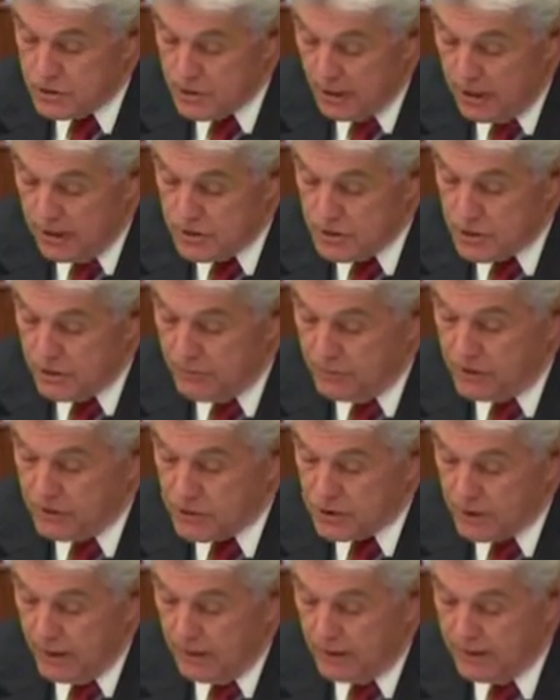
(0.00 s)
tons of
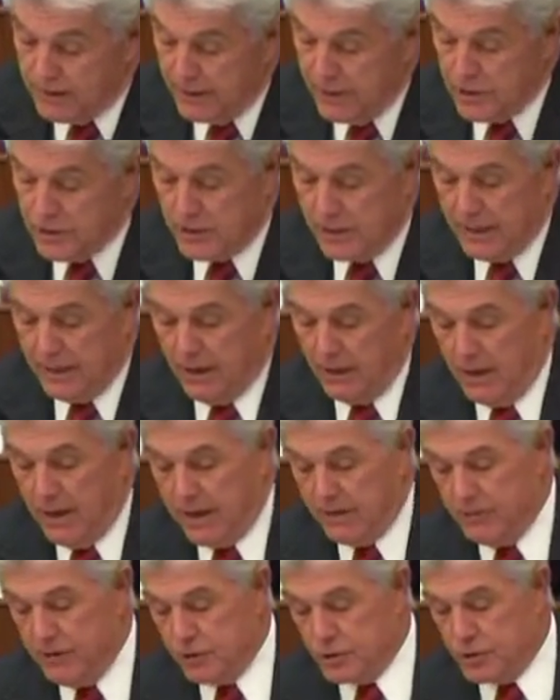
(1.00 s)
consolidation, and a lot of